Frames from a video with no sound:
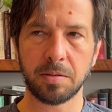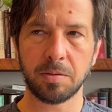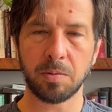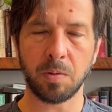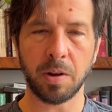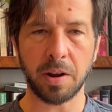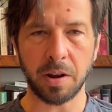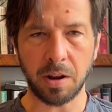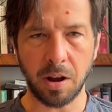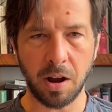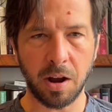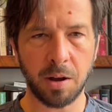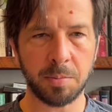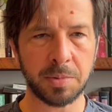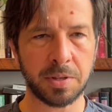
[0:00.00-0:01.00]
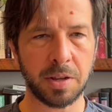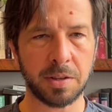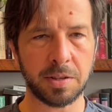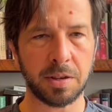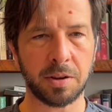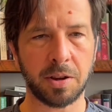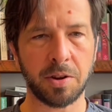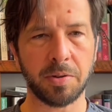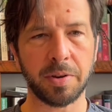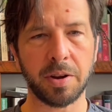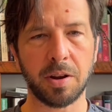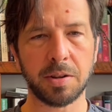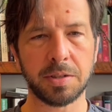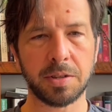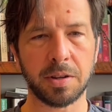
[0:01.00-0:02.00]
when it comes as a
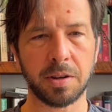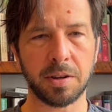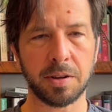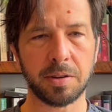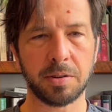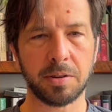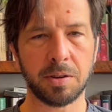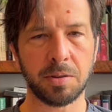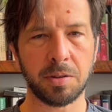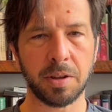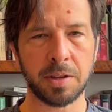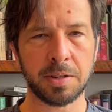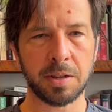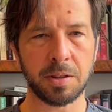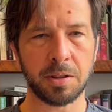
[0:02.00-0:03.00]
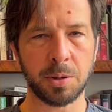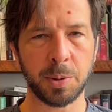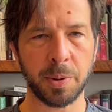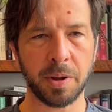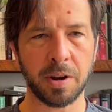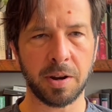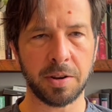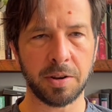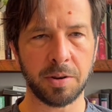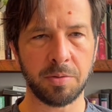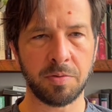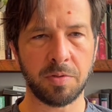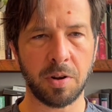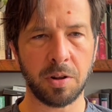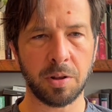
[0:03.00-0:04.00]
curiosity, you listen to it and you
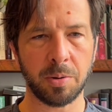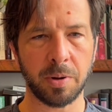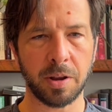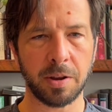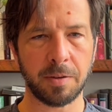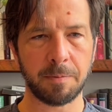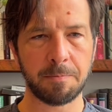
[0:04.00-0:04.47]
follow it.